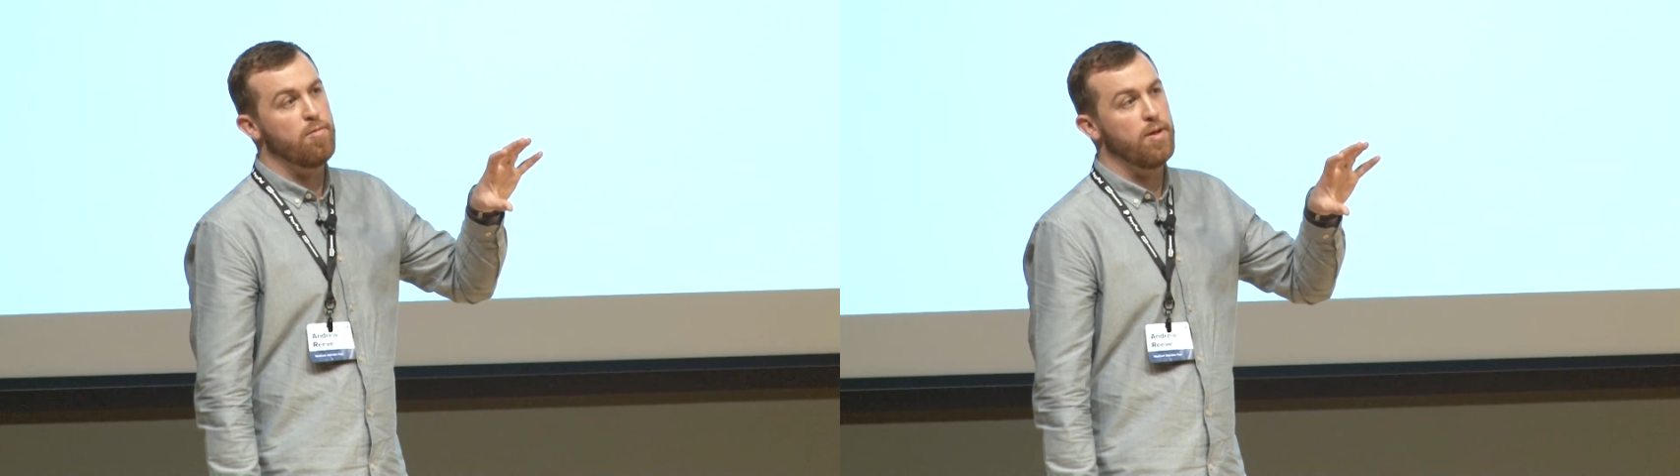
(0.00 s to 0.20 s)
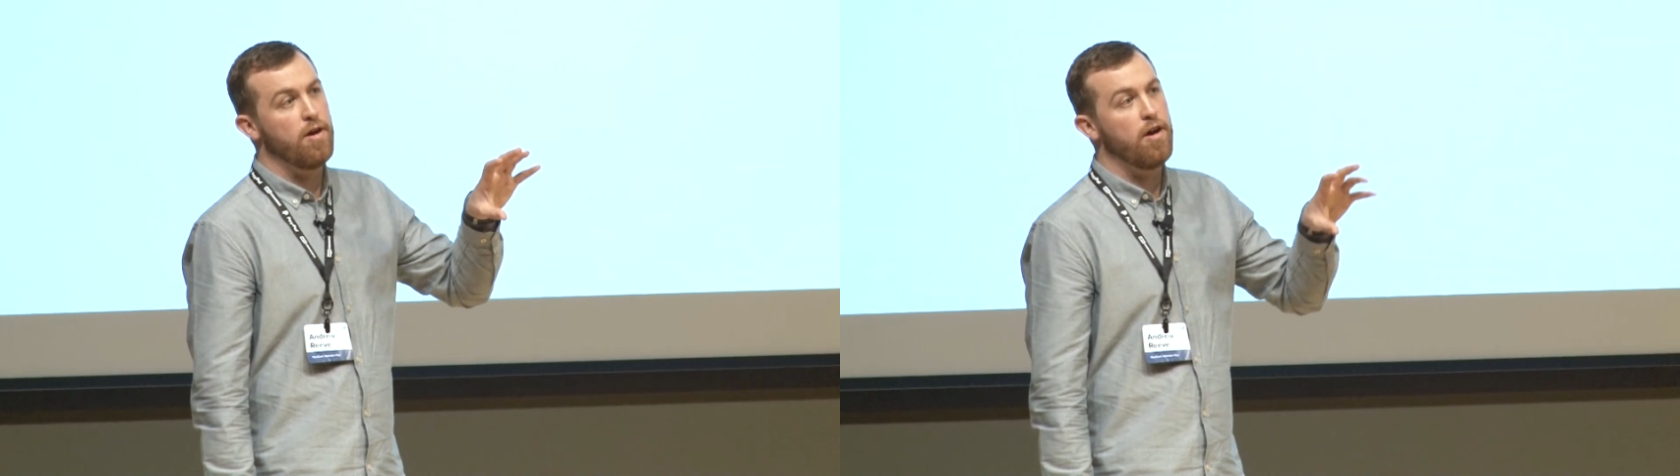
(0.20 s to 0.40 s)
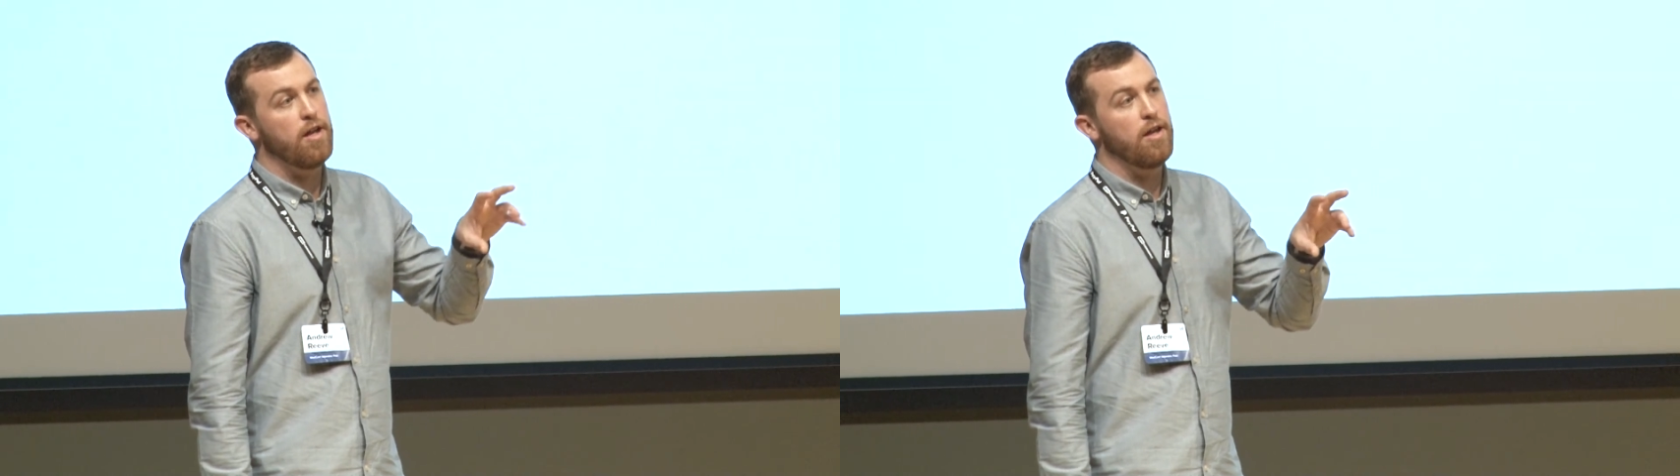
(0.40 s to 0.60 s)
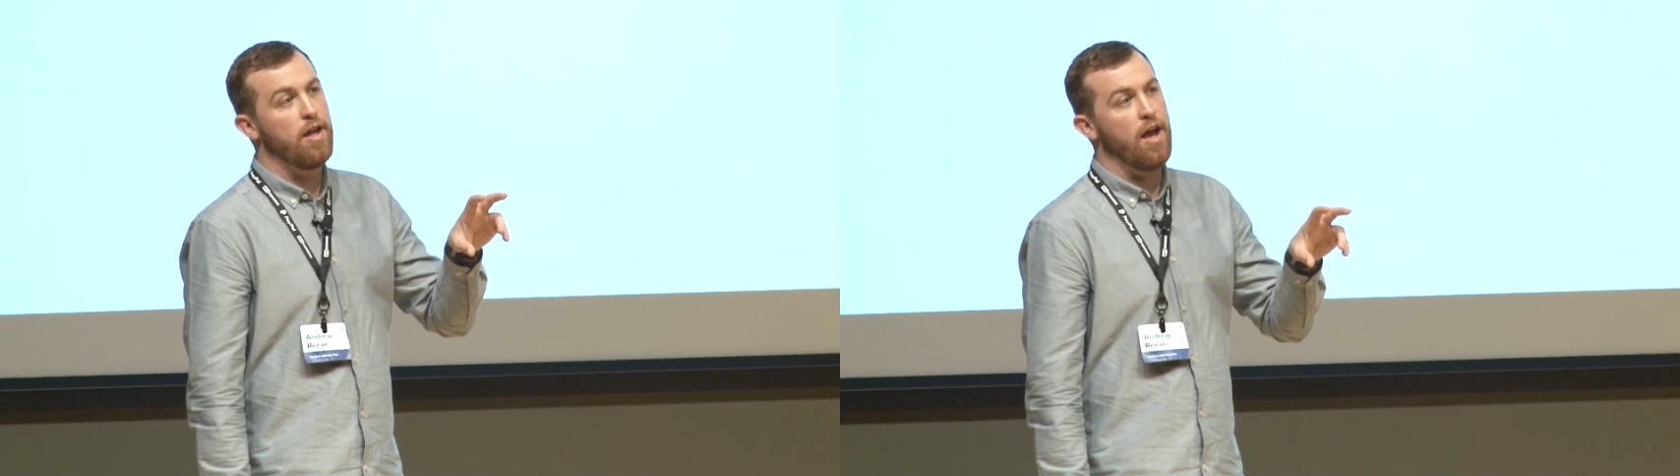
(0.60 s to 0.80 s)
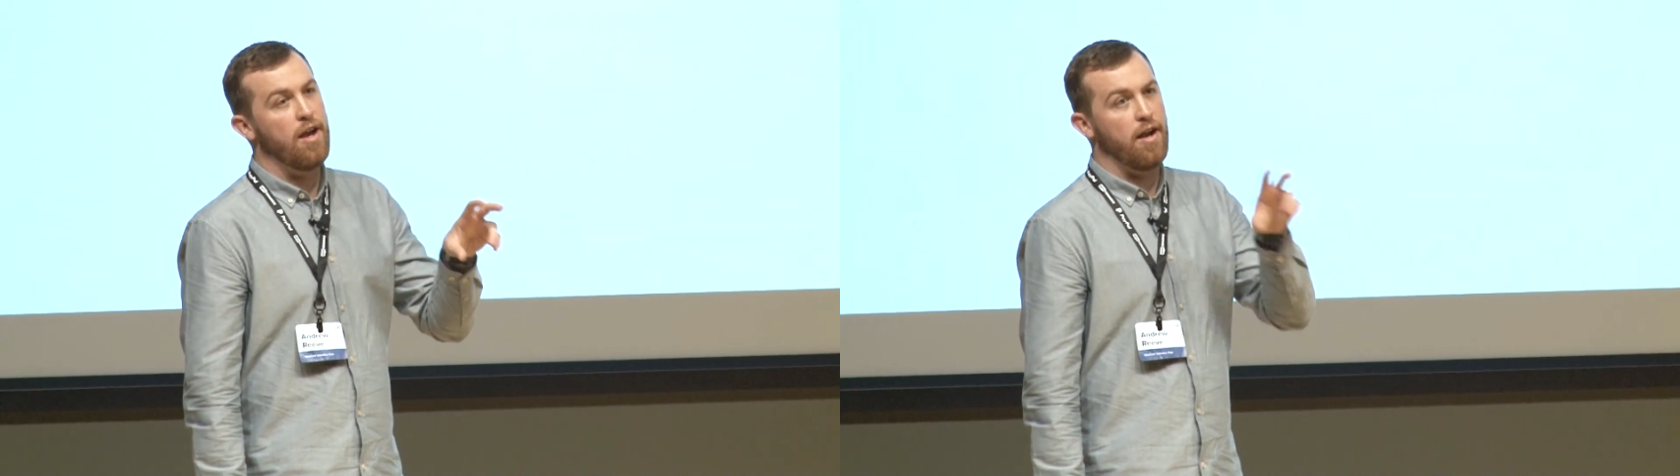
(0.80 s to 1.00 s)
API
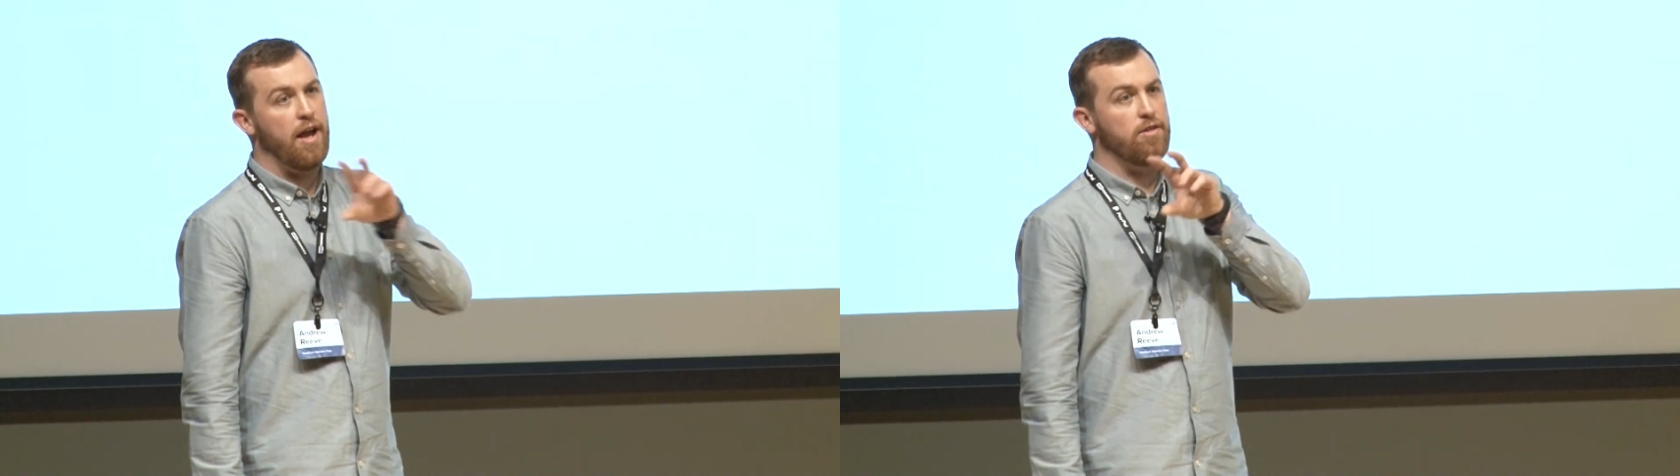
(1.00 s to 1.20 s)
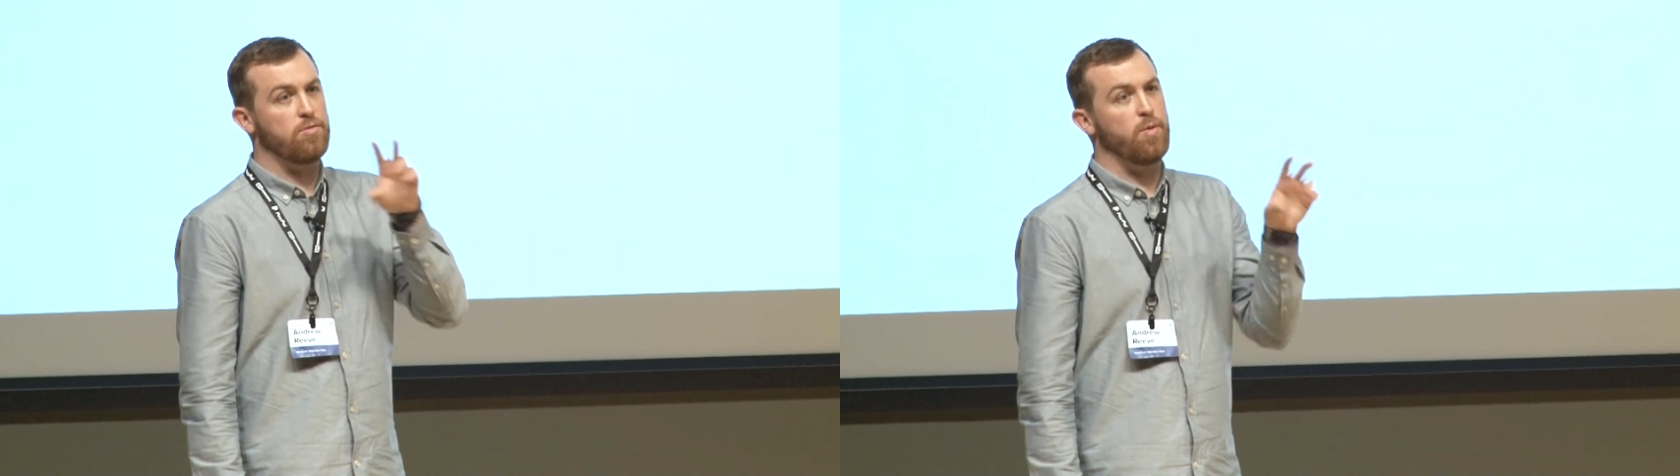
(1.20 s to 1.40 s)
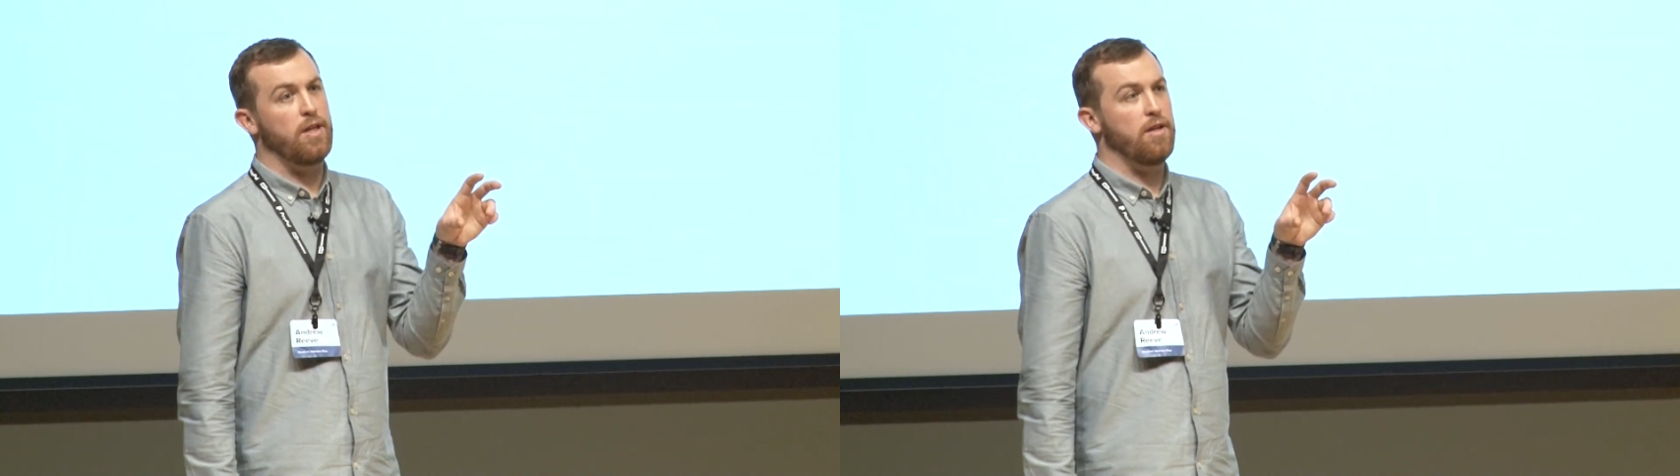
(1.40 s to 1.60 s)
and allows